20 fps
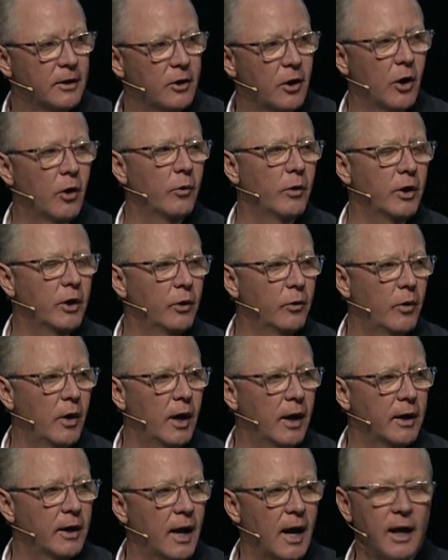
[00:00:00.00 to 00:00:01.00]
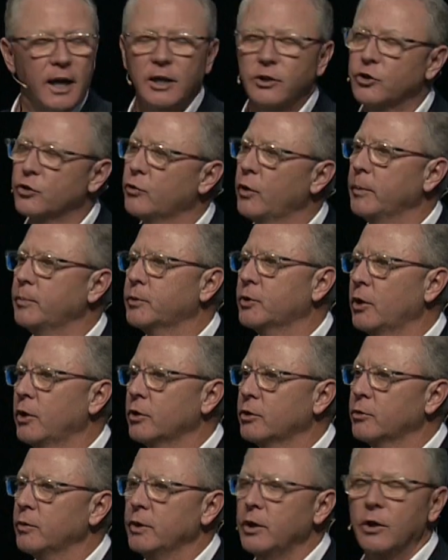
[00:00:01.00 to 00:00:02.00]
Go where you want, not get strip
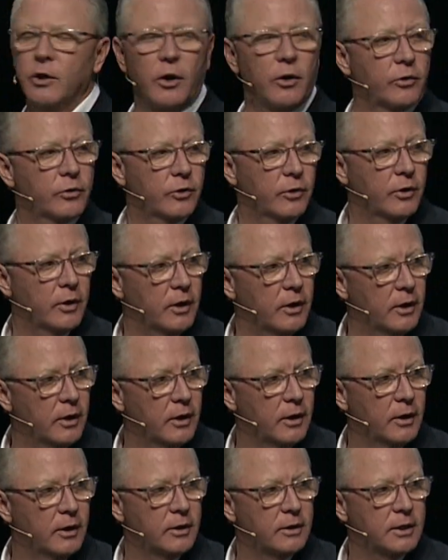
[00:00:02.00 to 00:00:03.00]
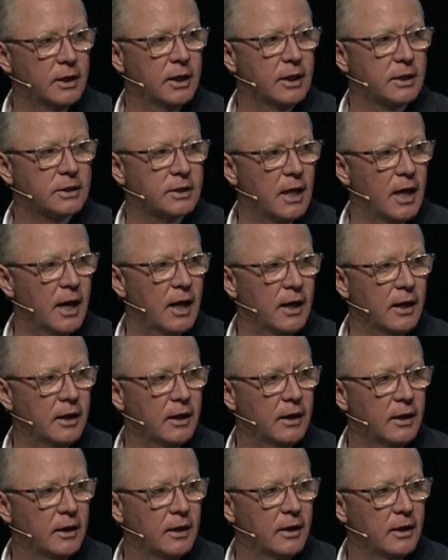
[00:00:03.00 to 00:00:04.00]
searched when you go to the TSA.
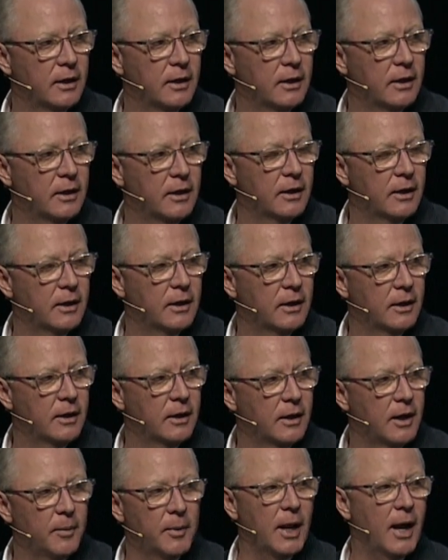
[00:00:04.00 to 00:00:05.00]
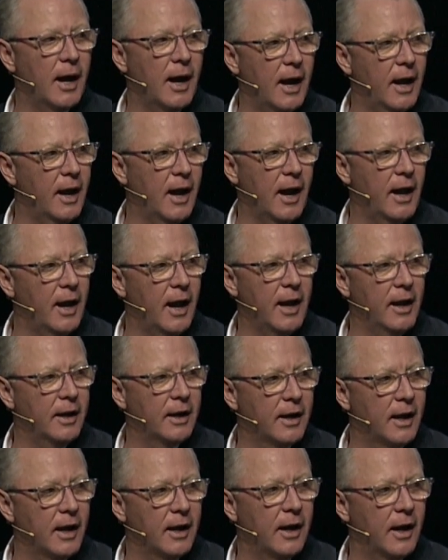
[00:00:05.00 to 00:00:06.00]
I mean, I, I hate
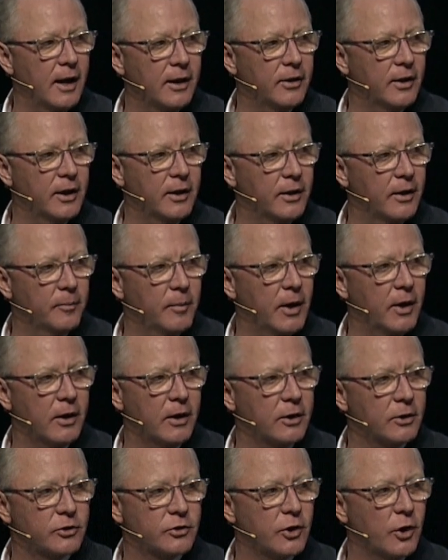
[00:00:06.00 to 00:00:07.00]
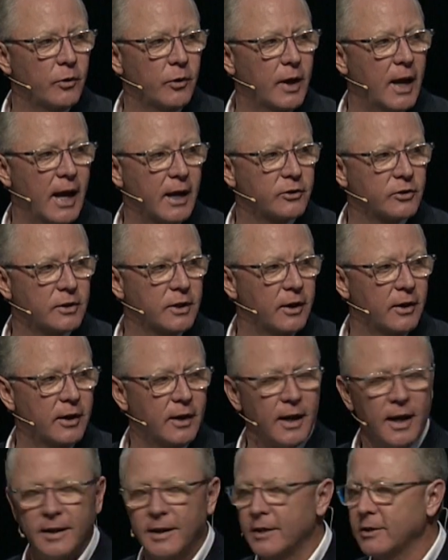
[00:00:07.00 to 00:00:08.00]
it. I, I think America is so reactionary,
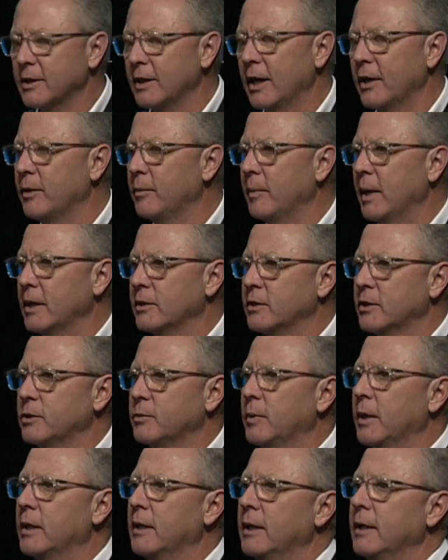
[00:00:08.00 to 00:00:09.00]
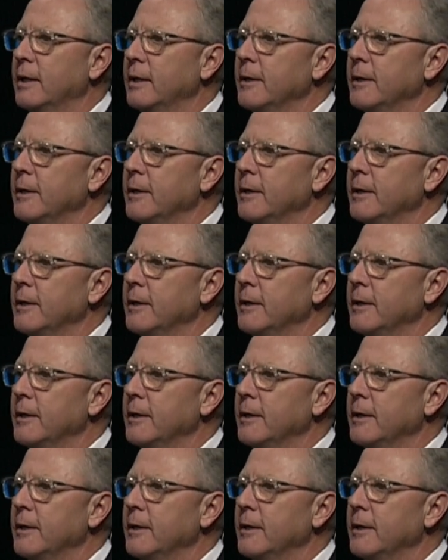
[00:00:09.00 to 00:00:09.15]
and that, that's another message. But